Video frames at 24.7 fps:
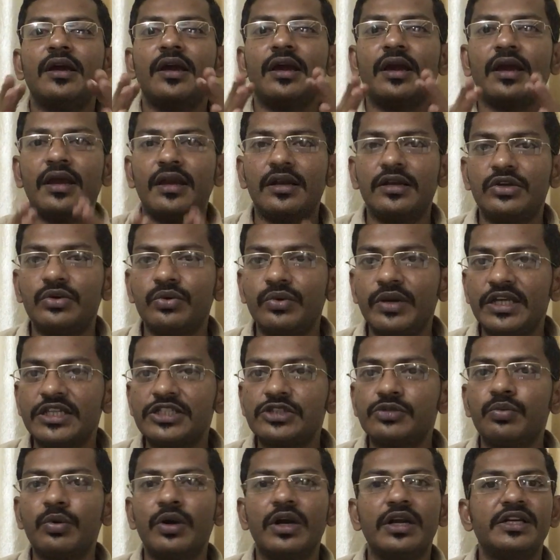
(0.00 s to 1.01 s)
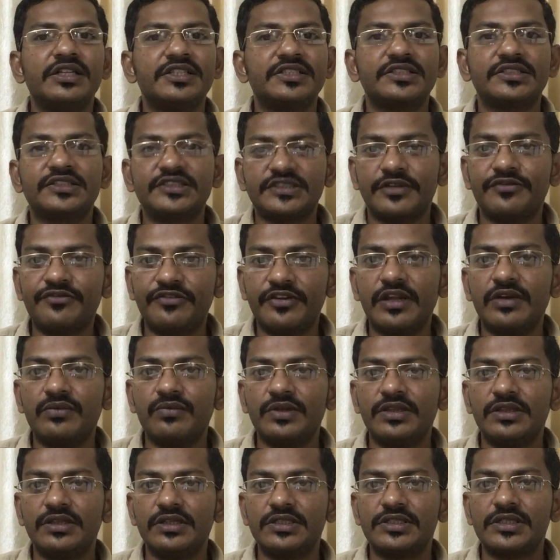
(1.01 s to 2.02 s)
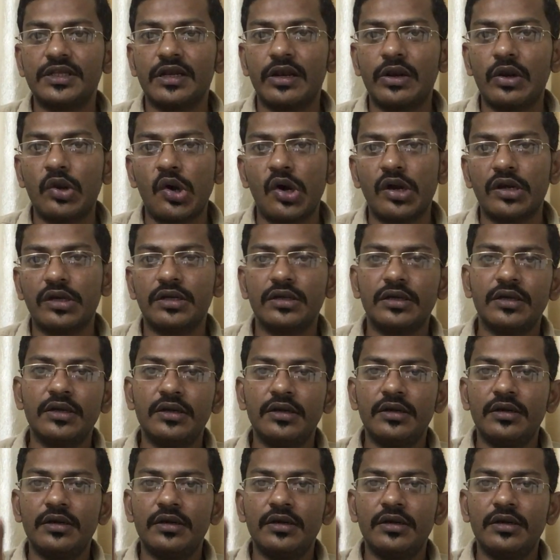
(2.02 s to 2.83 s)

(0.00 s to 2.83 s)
and today's world is suffering with this a lot.